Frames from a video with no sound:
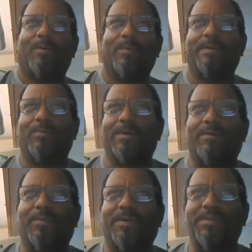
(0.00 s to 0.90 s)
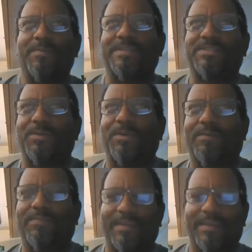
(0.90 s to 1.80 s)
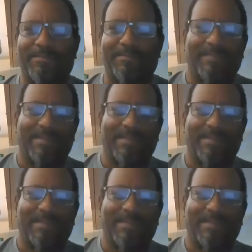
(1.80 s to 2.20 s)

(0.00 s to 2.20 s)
we're human too. Don't forget.